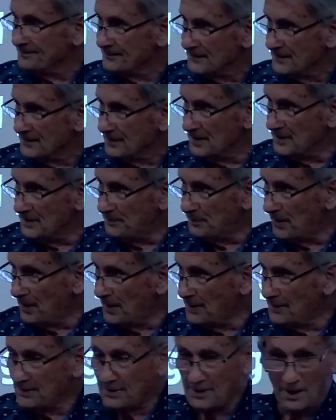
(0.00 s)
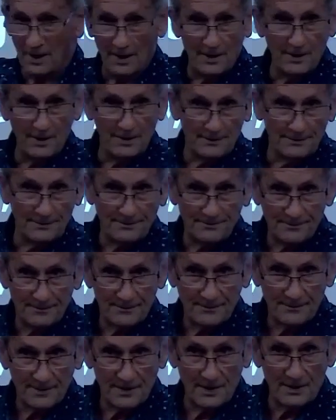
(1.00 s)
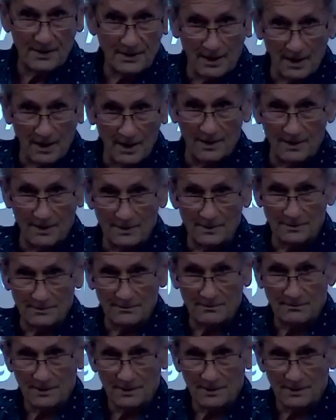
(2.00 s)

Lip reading: He prayed again and again